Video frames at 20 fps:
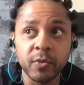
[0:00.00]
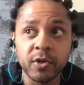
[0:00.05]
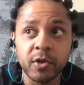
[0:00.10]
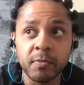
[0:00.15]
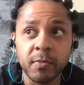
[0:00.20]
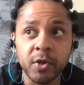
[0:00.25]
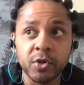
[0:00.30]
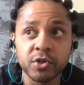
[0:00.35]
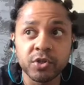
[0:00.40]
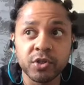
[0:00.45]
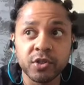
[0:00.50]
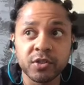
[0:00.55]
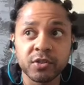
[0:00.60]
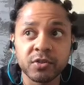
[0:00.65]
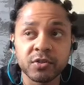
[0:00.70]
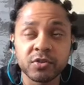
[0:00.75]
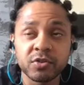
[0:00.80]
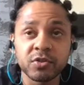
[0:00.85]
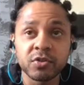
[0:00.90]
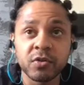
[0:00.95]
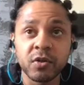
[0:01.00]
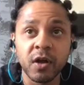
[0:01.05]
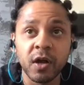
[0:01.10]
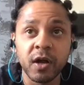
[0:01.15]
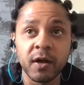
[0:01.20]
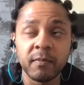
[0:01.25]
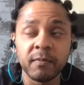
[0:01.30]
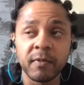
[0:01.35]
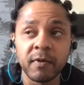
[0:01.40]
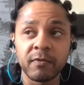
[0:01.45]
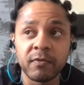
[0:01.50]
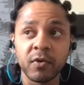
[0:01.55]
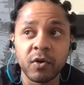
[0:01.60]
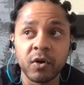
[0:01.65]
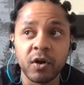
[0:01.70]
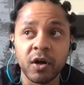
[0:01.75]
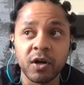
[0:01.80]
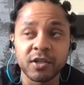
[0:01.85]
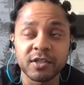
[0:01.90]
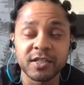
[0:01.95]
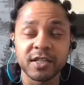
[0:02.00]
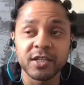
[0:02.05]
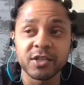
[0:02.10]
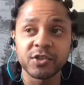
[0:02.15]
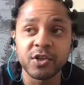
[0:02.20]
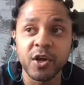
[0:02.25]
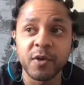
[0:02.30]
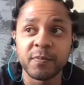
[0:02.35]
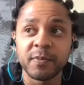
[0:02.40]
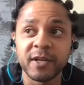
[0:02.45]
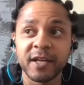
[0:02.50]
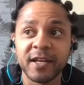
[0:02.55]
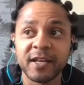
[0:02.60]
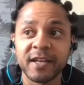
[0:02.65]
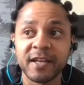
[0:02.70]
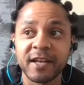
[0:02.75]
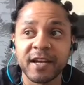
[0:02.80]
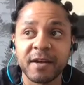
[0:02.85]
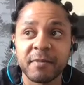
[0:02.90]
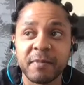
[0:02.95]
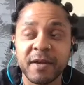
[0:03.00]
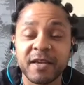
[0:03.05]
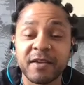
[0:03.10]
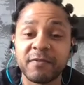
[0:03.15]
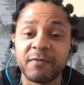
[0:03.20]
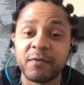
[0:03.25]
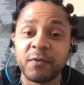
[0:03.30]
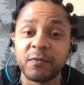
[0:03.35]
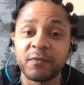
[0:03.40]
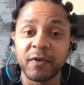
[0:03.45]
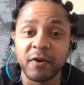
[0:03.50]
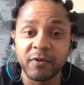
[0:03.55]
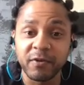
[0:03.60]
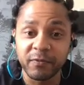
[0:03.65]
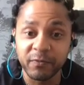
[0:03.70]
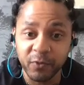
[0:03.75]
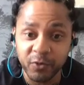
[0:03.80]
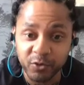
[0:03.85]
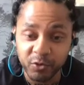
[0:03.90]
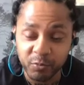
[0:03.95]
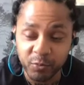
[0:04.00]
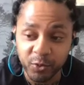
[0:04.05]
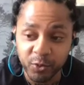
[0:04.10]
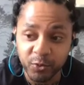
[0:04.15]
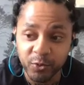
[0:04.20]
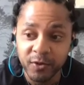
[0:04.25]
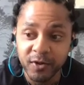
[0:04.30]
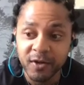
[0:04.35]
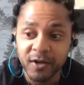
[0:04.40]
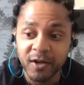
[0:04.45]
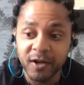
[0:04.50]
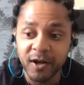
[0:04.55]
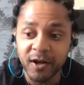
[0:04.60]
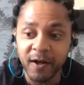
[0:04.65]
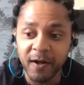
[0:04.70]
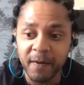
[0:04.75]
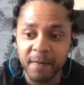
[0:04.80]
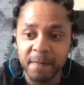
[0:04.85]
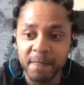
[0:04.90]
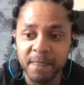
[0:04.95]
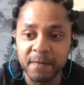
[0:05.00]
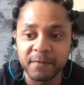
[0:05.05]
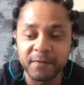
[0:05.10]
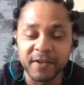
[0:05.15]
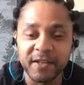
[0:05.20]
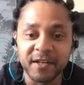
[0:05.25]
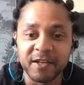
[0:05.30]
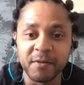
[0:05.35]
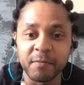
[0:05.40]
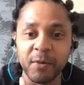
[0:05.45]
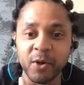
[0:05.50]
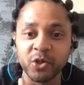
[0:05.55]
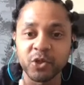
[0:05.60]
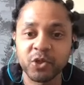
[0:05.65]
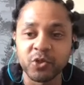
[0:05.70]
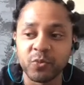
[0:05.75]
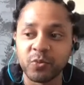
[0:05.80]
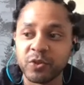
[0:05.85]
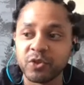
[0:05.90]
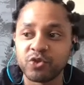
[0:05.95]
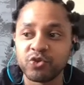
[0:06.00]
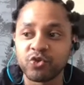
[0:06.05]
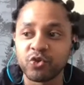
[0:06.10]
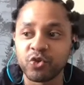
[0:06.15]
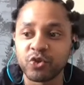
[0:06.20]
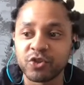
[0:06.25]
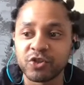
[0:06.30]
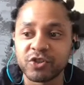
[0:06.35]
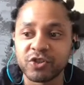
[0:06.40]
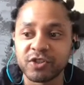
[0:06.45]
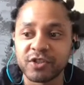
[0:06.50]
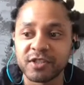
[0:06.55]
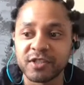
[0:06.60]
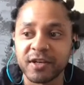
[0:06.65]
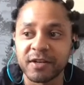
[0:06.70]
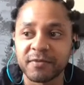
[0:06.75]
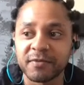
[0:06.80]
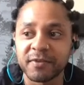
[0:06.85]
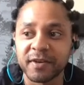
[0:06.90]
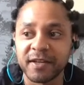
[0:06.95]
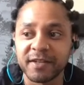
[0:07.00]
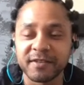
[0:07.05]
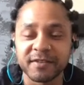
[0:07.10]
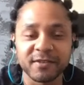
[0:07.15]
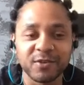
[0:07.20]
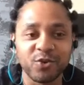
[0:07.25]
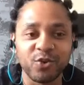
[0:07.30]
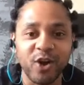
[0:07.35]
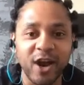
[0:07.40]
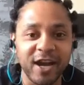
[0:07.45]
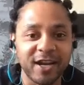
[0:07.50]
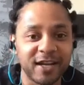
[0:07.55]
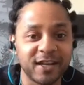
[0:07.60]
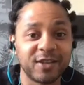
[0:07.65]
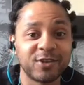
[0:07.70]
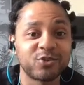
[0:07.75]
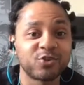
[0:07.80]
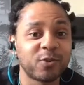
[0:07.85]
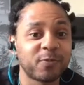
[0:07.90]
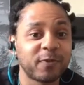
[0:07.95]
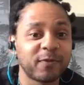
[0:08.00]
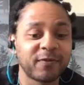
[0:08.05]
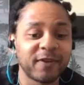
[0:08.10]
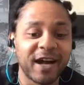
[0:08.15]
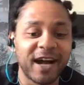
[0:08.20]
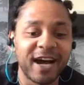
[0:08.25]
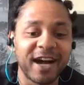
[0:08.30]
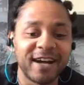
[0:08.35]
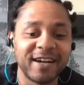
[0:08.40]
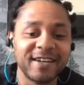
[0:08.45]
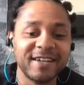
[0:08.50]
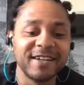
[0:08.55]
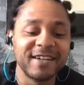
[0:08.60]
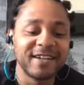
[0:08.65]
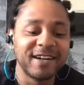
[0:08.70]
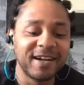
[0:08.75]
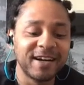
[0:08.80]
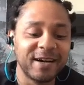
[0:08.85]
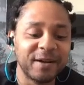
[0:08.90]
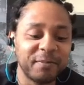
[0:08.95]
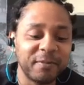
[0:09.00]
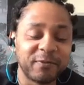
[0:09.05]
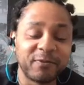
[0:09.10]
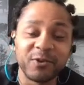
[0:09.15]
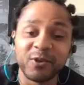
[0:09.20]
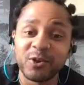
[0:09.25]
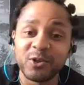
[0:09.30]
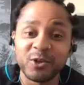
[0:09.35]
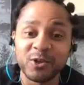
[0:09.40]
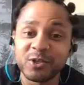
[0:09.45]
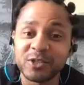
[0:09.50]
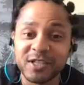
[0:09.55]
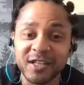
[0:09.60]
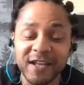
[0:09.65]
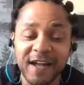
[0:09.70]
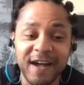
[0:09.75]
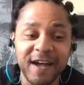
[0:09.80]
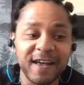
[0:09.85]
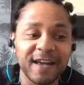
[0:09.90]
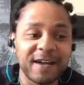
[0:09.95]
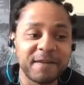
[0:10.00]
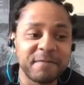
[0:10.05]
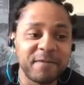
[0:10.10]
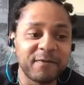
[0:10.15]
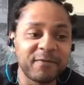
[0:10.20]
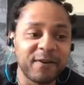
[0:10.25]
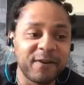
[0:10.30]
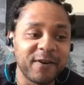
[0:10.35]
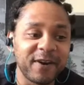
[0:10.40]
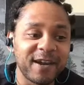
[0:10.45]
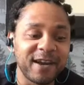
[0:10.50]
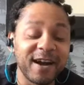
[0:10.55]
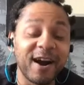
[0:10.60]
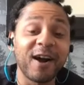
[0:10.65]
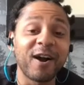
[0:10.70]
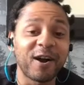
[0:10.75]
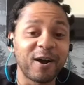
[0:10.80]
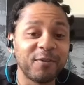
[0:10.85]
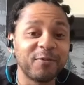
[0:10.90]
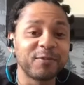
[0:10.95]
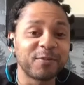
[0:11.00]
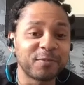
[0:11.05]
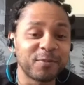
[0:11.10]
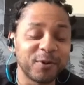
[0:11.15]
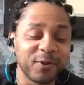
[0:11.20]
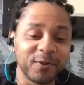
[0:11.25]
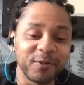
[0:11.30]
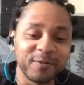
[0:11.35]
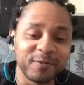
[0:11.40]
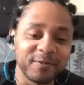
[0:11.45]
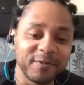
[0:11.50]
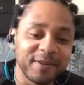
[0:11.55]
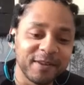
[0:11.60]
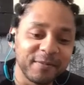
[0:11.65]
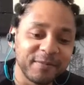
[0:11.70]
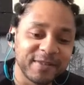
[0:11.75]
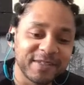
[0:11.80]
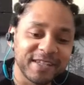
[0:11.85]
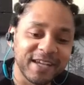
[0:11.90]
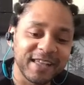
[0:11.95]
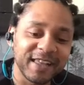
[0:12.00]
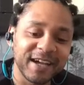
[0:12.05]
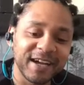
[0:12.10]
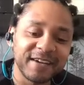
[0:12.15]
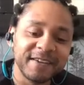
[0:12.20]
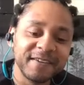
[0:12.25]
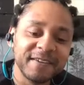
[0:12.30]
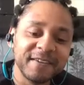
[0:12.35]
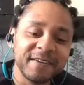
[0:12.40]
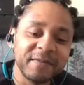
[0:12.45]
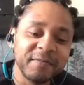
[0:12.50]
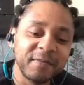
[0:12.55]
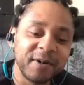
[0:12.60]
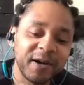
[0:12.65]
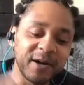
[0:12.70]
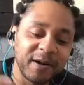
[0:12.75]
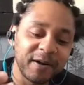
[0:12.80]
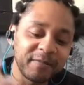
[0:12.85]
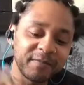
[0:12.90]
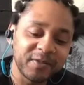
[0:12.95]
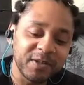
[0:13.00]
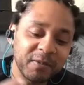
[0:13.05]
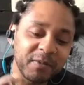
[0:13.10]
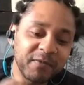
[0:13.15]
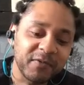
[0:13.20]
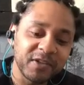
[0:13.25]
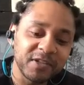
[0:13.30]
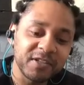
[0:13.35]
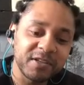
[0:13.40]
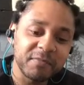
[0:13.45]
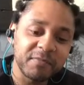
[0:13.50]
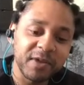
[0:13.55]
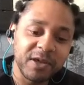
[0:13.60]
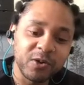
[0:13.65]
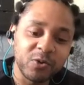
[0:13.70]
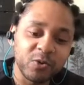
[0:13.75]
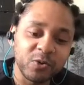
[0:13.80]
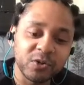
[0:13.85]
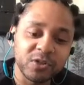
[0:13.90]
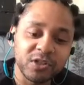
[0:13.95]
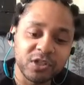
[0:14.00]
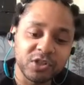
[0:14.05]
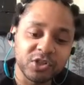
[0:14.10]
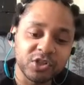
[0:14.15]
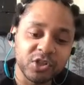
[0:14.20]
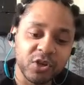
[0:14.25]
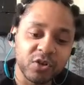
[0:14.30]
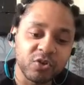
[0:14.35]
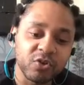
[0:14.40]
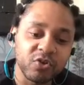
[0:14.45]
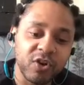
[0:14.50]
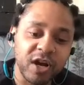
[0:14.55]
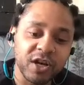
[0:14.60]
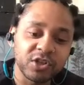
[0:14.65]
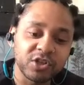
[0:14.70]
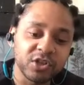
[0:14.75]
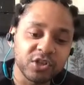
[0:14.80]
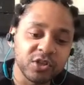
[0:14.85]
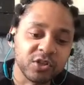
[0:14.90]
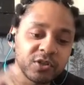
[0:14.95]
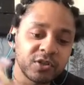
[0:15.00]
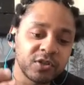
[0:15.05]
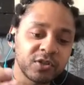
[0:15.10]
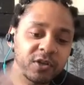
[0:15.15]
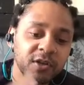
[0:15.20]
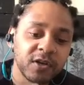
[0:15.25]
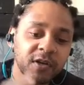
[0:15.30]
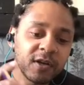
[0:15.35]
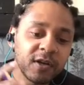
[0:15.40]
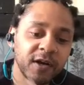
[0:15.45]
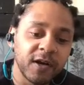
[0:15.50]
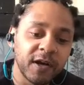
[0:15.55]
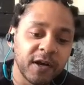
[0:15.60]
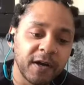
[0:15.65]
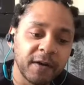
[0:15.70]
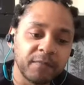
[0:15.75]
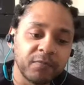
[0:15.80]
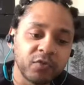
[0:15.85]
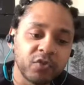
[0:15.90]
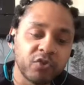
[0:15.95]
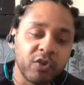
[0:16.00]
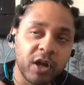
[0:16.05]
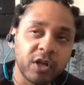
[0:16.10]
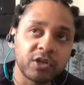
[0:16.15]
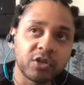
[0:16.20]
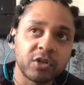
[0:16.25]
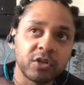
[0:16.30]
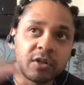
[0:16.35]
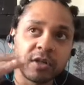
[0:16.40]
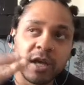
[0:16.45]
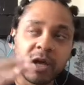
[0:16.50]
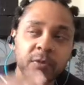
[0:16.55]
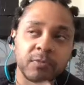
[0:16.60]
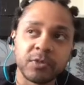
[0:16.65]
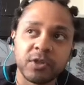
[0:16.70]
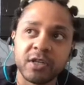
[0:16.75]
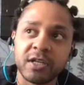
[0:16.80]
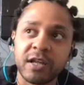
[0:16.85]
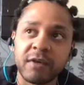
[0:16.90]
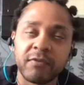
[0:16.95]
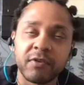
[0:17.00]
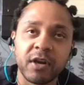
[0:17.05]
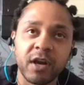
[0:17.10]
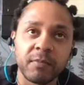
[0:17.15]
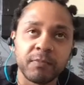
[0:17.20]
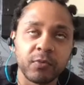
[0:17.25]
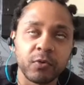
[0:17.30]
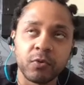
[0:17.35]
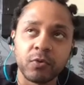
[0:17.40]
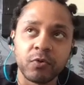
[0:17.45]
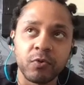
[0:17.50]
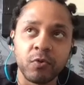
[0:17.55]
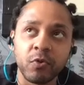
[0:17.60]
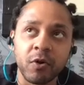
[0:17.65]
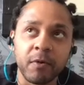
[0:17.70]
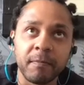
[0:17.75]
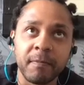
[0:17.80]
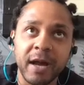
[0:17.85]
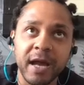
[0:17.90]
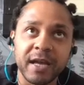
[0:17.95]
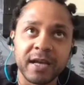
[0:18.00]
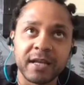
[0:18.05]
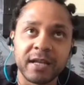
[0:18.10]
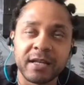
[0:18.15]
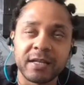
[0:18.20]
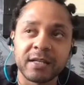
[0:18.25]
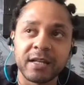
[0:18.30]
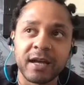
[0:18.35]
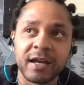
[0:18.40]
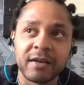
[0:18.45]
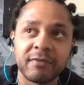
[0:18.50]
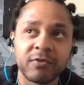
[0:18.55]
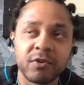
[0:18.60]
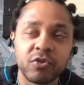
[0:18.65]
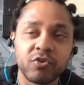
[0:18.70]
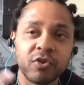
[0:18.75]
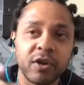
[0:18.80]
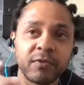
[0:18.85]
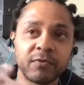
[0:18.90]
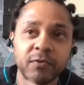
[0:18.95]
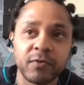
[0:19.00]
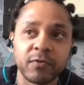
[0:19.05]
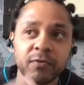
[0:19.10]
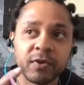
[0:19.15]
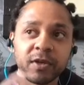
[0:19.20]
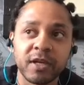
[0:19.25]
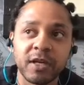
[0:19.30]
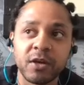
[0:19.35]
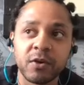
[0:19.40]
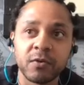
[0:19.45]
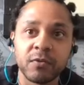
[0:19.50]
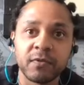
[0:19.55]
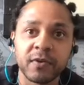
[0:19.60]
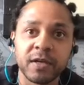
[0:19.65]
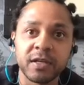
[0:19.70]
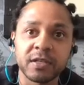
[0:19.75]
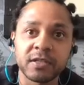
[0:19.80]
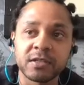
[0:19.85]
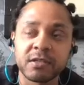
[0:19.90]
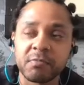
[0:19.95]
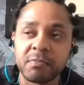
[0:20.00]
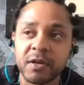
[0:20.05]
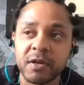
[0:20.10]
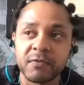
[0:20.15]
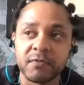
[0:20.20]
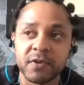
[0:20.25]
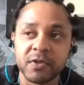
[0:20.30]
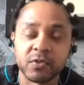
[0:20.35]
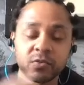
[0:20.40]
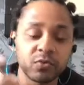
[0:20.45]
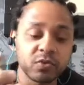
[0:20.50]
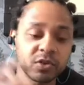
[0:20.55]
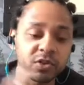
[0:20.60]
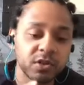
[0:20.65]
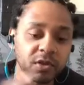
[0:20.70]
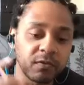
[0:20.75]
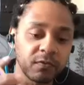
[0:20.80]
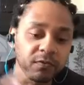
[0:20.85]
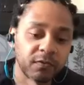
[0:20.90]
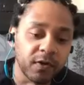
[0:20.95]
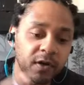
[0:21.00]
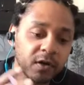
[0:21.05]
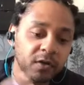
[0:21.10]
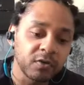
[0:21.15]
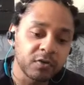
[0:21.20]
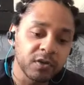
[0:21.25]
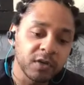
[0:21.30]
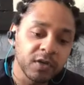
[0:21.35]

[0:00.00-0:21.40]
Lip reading: emotions, if your heart center's opening, it can make you feel very vulnerable, feeling emotional when drawn to stuff and crying at the drop of a hat. If you're not used to that, it can be very uncomfortable, let me say that. But some of you are being called to show gratitude. Gratitude helps you level up automatically. Like, if you're grateful for the little things, the bigger things will just unfold.